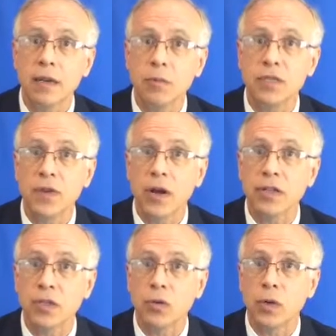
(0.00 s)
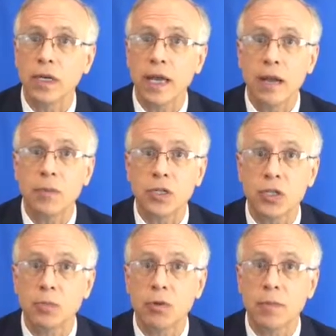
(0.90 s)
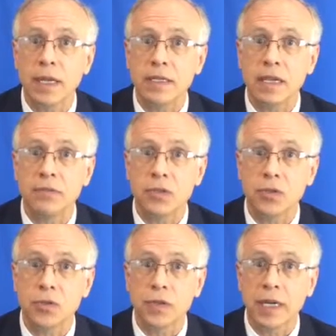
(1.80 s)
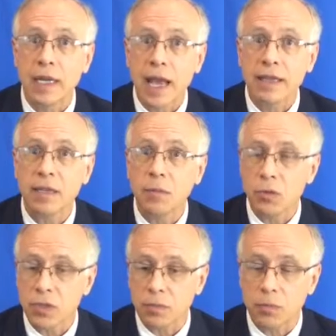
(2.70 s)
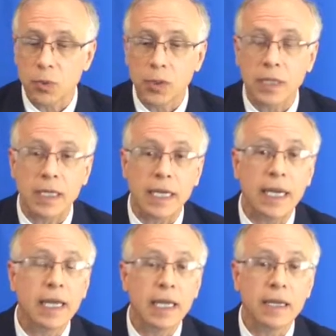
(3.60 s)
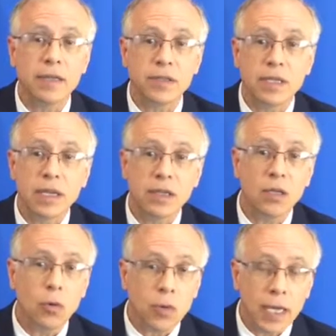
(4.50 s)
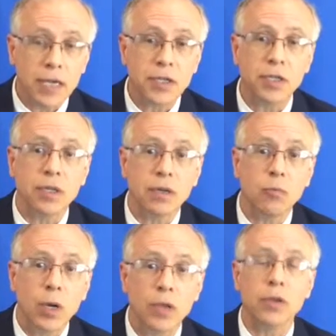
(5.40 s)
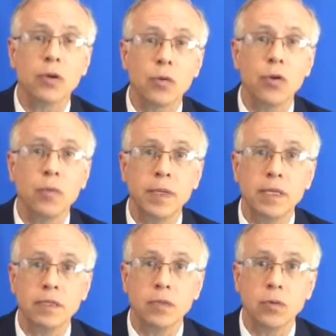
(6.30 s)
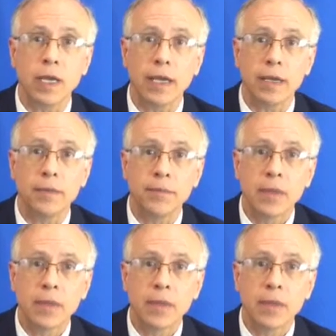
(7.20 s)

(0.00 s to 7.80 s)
which varies according to how much tumor remains after surgery, and then most importantly is the location where the chordoma is located.